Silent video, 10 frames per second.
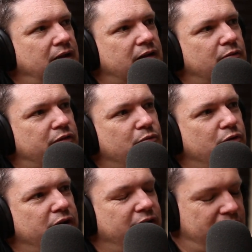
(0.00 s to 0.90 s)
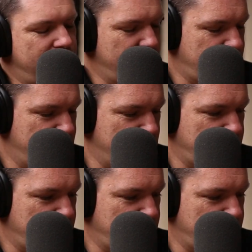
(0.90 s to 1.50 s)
I don't know what the word is that I'm looking for.